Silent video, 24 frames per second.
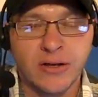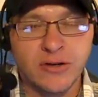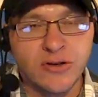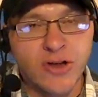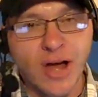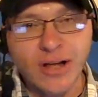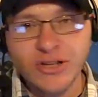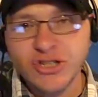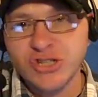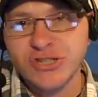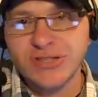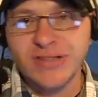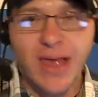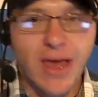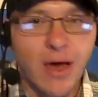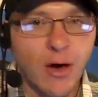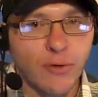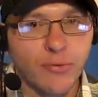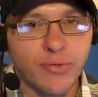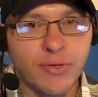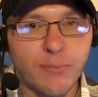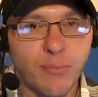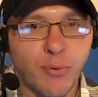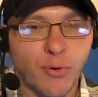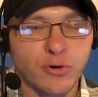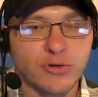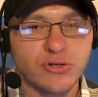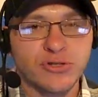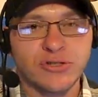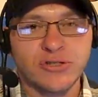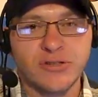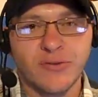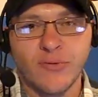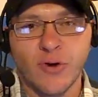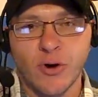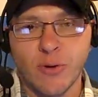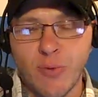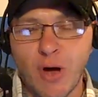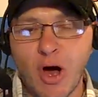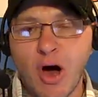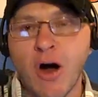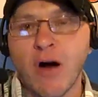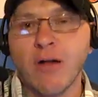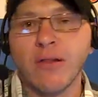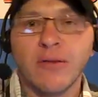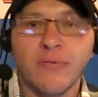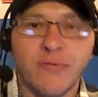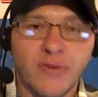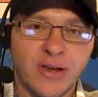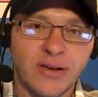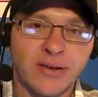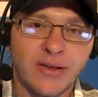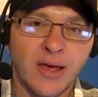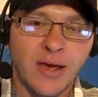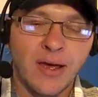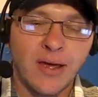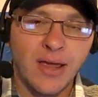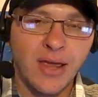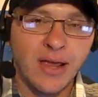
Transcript: not just the healthy portions of Europe, all of it,